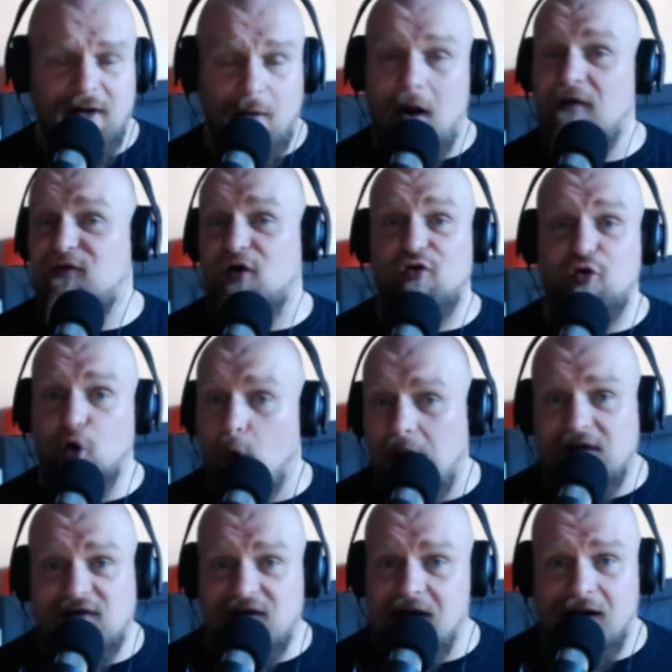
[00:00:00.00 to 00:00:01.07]
Now I've got no
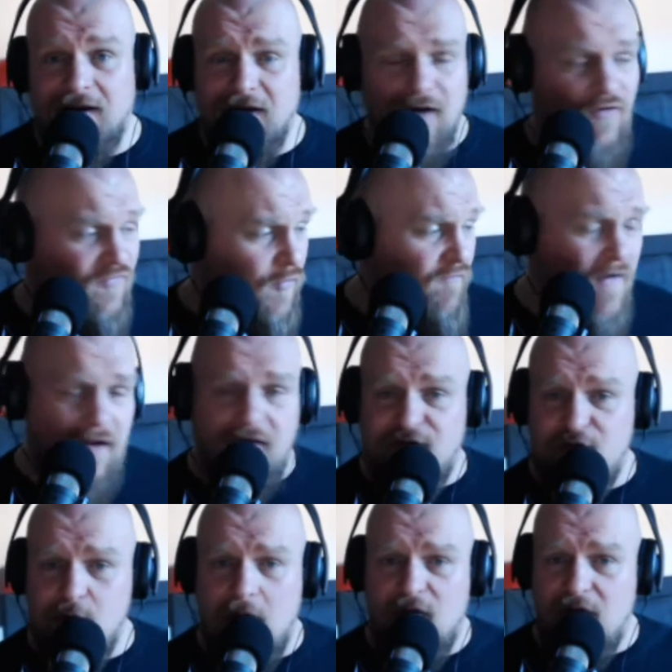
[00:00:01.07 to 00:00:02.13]
idea. So if any of
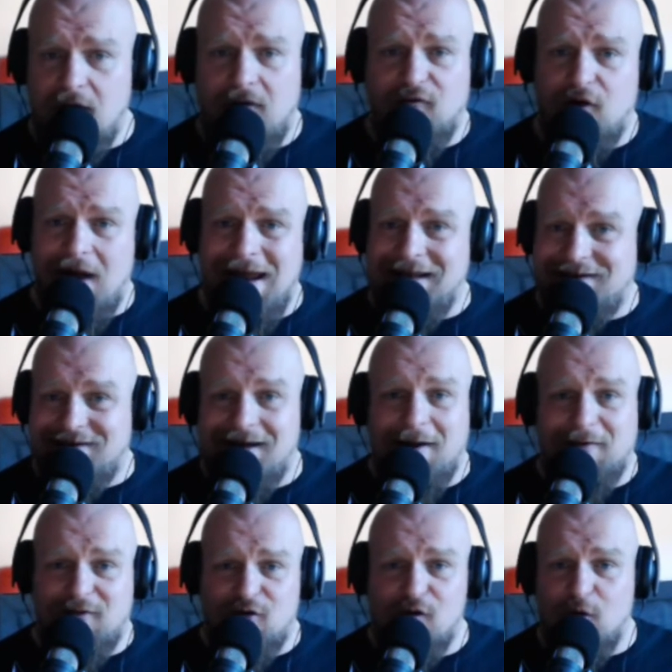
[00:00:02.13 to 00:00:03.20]
you out there have got any idea how
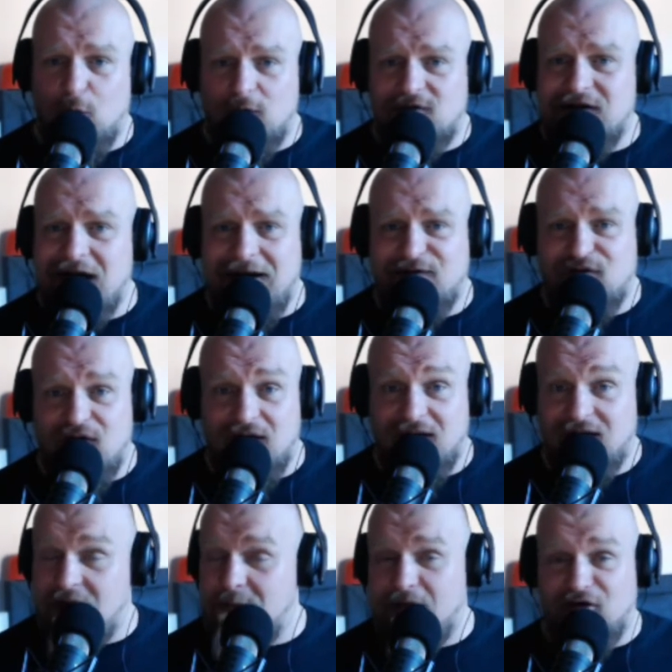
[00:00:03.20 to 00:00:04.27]
to do the whole tax thing,
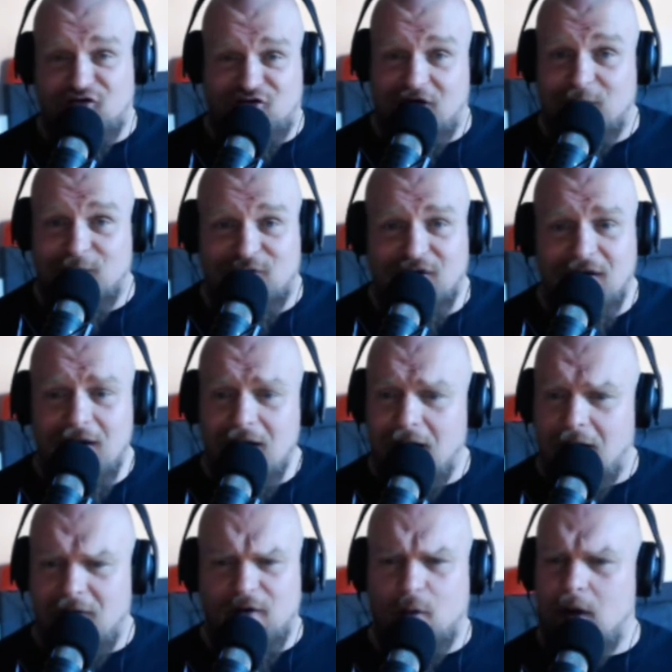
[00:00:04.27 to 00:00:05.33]
give me a shout.
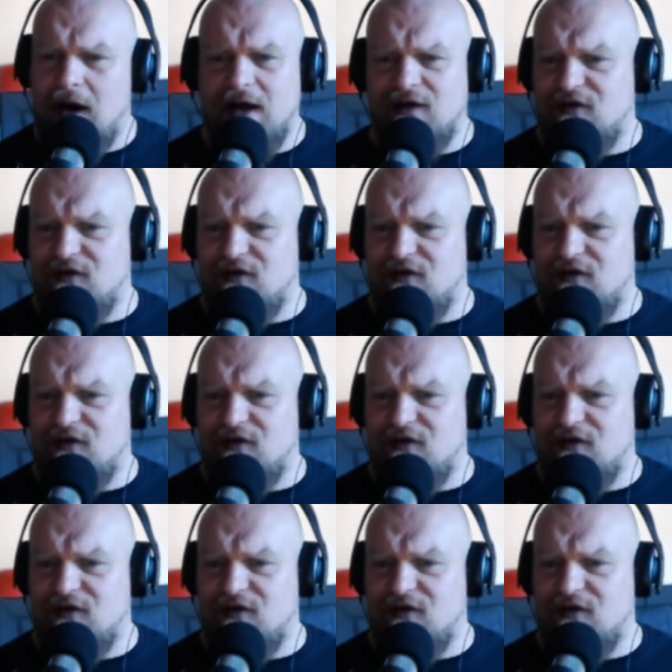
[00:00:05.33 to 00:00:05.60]
Otherwise,